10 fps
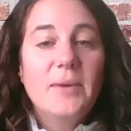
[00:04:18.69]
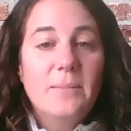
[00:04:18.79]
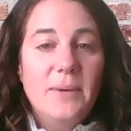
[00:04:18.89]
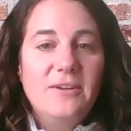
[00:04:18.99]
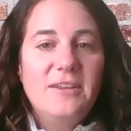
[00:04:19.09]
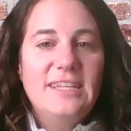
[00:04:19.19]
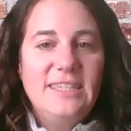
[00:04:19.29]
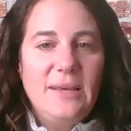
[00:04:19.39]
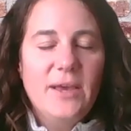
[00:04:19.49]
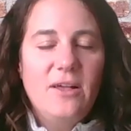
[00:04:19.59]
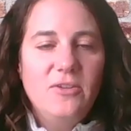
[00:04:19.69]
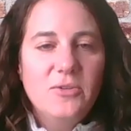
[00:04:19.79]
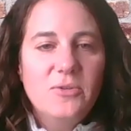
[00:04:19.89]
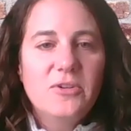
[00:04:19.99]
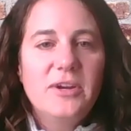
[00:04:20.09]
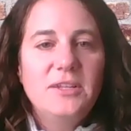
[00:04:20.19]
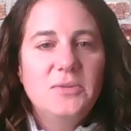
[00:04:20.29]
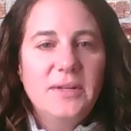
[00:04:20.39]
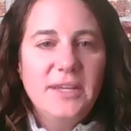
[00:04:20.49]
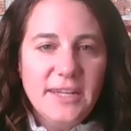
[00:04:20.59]
Compared to the same calendar quarter in
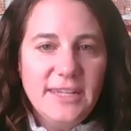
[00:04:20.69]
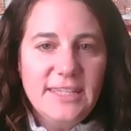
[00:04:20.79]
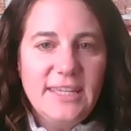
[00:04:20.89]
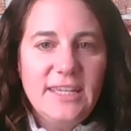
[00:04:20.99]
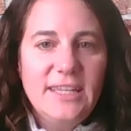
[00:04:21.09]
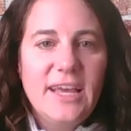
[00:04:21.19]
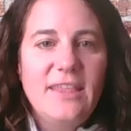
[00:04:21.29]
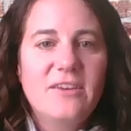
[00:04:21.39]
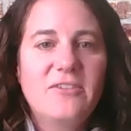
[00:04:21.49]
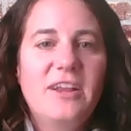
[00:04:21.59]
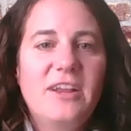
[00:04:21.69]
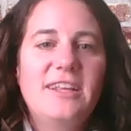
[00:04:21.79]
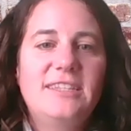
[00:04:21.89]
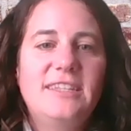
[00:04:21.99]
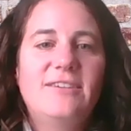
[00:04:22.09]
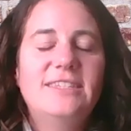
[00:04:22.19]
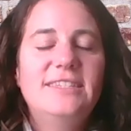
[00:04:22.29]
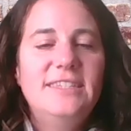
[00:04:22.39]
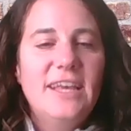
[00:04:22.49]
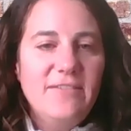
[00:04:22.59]
2019, and the credit is now
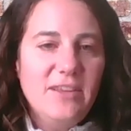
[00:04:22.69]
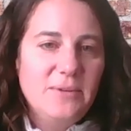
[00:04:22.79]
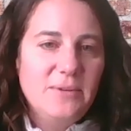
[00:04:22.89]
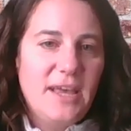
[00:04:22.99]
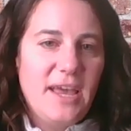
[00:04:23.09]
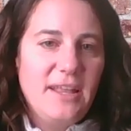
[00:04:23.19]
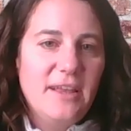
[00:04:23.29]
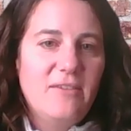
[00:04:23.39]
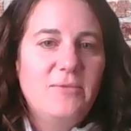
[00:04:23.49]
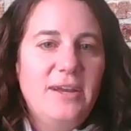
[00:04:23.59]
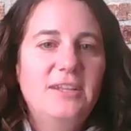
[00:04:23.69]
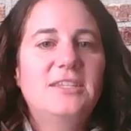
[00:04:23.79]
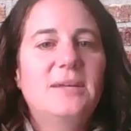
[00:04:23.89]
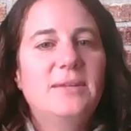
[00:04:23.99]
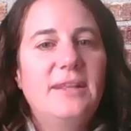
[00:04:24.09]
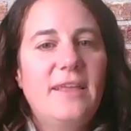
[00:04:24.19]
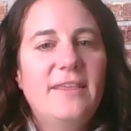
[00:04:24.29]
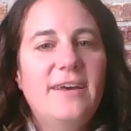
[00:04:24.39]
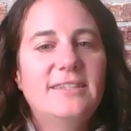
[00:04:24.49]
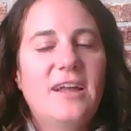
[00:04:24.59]
70% of wages up to
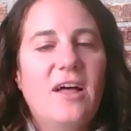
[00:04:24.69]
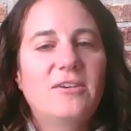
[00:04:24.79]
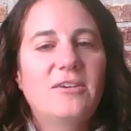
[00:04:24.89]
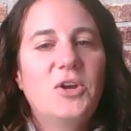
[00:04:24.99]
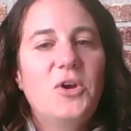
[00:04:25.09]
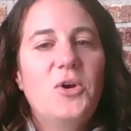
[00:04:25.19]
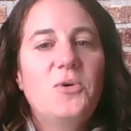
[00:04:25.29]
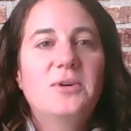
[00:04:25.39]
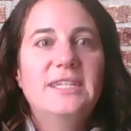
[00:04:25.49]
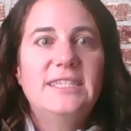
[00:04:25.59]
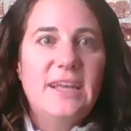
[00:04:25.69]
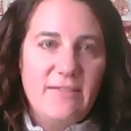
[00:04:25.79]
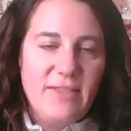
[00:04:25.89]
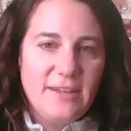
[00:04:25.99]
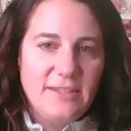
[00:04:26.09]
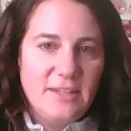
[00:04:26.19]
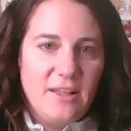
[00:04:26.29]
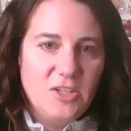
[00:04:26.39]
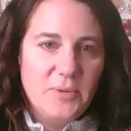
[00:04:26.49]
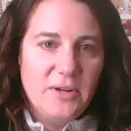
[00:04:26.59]
$10,000 or
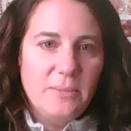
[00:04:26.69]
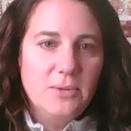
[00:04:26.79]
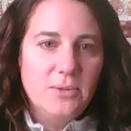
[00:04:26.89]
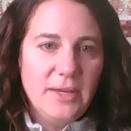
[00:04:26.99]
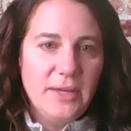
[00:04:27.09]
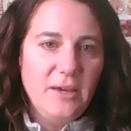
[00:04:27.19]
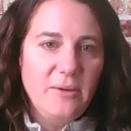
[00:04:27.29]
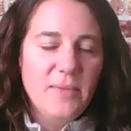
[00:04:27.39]
$7,000 per employee,